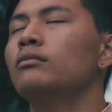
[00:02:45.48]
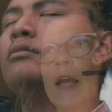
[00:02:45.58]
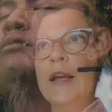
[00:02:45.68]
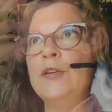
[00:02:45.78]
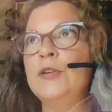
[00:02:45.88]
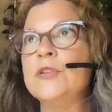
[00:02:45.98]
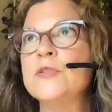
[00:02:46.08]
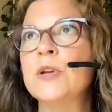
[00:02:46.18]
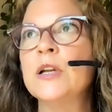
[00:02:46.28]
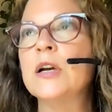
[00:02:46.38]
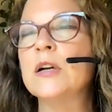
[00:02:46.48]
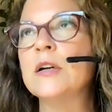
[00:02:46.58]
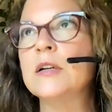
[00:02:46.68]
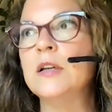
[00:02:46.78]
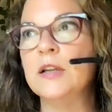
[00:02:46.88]
And you just want
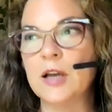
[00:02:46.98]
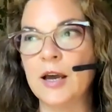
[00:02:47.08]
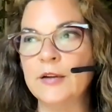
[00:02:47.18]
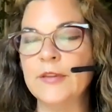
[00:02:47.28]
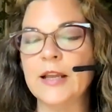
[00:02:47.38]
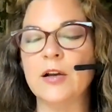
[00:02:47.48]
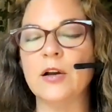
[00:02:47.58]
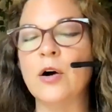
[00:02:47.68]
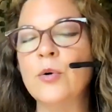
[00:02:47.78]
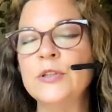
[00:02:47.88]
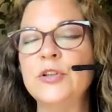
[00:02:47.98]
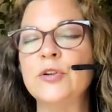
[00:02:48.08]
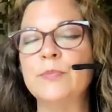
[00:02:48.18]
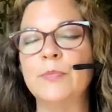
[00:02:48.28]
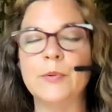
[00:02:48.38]
to kind of like go into
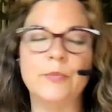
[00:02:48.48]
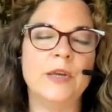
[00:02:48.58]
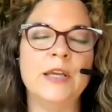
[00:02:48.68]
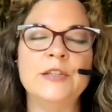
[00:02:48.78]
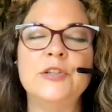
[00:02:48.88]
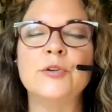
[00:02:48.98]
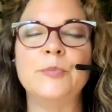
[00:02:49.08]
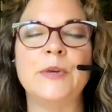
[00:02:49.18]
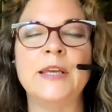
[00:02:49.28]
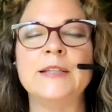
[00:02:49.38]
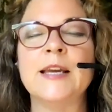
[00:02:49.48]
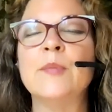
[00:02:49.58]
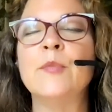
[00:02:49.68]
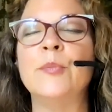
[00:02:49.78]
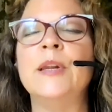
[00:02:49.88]
your being, take
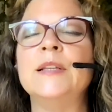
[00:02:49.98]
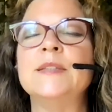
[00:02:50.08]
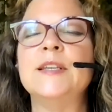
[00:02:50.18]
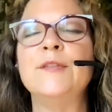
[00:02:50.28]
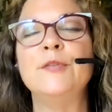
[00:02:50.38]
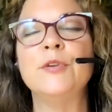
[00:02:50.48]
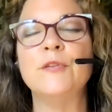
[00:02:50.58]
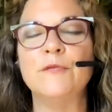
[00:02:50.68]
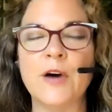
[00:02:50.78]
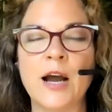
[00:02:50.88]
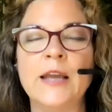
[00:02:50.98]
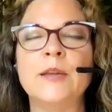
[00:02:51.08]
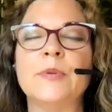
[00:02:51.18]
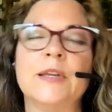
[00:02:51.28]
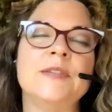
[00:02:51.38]
a moment and see if you can find
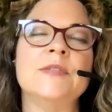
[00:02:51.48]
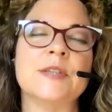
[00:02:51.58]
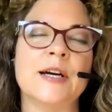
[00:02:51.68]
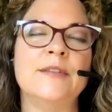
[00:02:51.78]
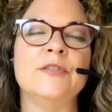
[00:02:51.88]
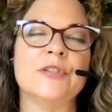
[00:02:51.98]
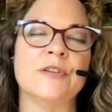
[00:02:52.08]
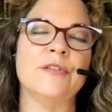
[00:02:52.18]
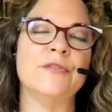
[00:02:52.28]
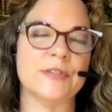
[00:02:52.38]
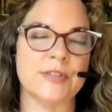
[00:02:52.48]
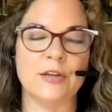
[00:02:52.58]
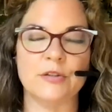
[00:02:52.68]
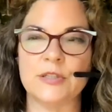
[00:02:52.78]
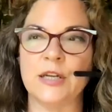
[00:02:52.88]
the place inside of yourself that feels like
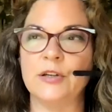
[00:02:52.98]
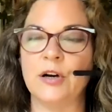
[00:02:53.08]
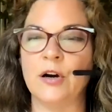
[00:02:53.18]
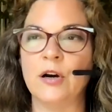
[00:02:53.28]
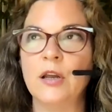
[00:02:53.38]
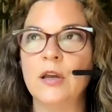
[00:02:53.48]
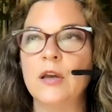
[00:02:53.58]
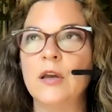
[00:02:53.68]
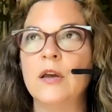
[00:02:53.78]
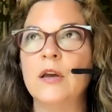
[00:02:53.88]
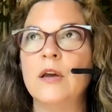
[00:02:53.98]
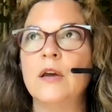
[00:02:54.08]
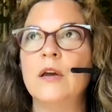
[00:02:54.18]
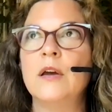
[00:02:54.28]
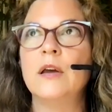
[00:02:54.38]
your center.
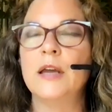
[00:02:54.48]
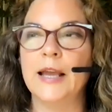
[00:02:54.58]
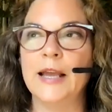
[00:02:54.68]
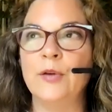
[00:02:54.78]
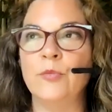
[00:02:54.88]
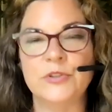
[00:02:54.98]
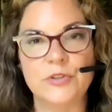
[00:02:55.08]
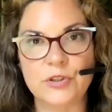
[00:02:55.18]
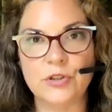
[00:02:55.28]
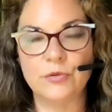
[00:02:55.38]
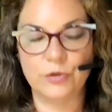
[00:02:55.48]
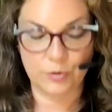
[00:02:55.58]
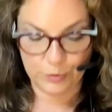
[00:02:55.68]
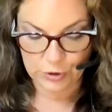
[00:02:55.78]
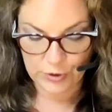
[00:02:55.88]
And once you do, you
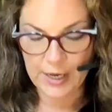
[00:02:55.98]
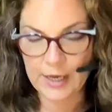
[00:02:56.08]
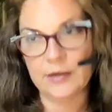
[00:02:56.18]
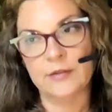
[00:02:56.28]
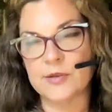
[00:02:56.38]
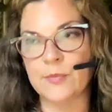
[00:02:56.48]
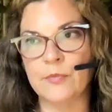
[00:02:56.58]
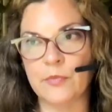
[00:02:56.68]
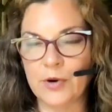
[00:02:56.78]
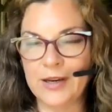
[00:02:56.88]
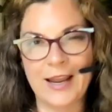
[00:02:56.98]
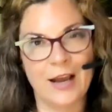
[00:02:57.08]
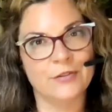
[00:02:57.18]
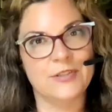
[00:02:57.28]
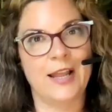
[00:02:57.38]
can put your hand, right
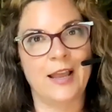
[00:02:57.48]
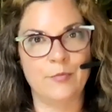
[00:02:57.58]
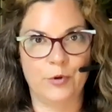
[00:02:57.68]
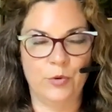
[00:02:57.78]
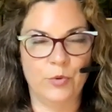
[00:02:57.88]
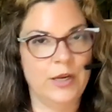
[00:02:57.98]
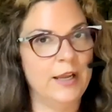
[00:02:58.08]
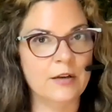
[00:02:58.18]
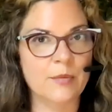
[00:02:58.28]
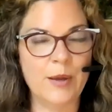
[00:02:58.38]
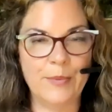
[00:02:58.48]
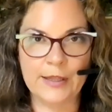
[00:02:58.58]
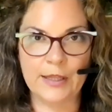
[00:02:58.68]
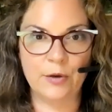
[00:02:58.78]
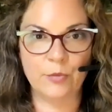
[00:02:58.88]
now today I'm putting one hand on my
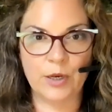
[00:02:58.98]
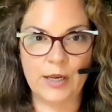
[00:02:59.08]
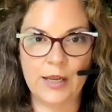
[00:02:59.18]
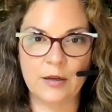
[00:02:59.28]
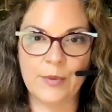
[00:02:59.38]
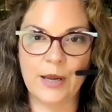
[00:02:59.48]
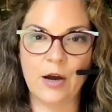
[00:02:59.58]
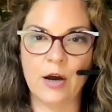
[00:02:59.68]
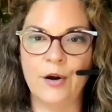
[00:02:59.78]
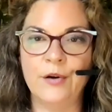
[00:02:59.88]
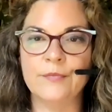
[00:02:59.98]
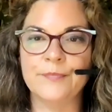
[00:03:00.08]
belly and one hand on my heart.